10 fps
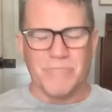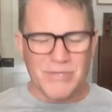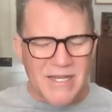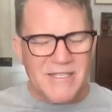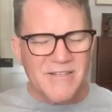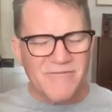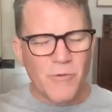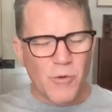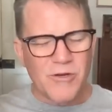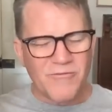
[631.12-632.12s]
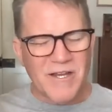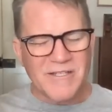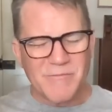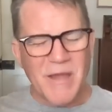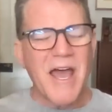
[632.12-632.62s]
Blasey Ford
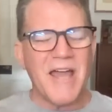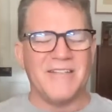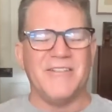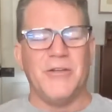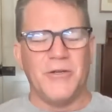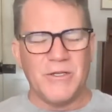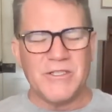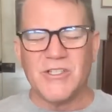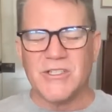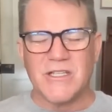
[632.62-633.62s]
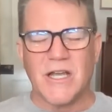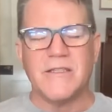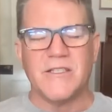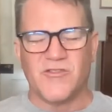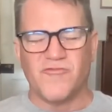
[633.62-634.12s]
fights back. It's just
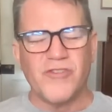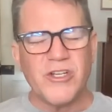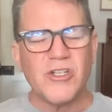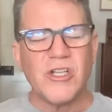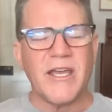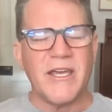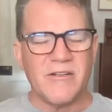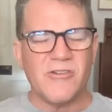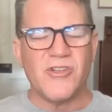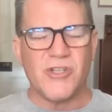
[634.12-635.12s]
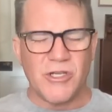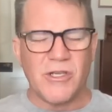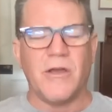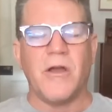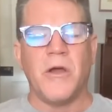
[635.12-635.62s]
got this real
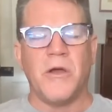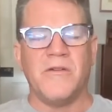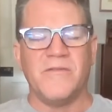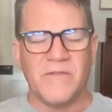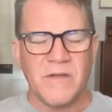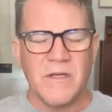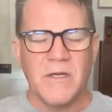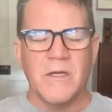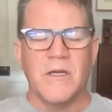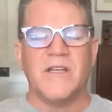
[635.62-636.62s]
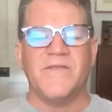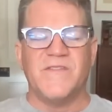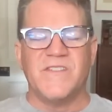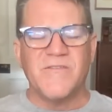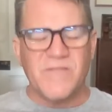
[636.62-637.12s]
energy of a
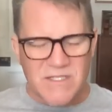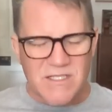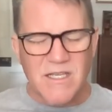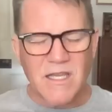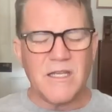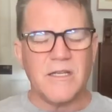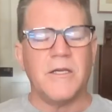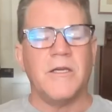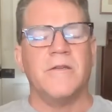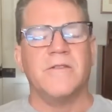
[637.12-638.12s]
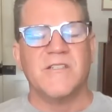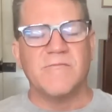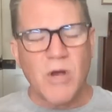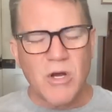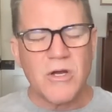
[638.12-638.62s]
sophisticated,
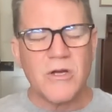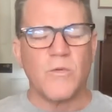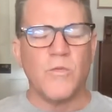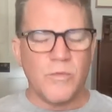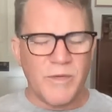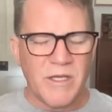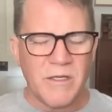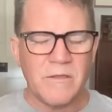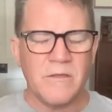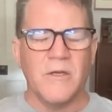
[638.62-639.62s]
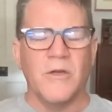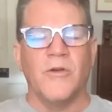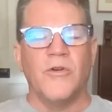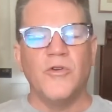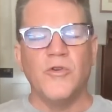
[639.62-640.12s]
smart woman
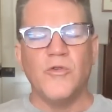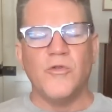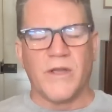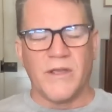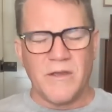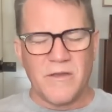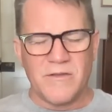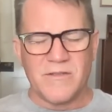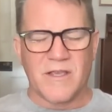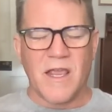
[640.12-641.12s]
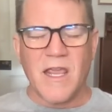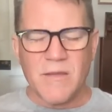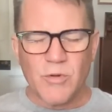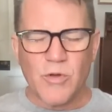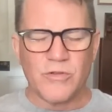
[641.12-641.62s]
who is
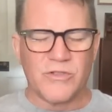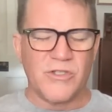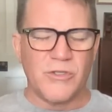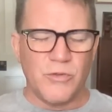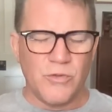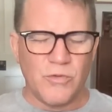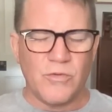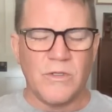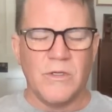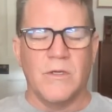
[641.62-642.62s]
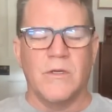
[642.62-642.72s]
able to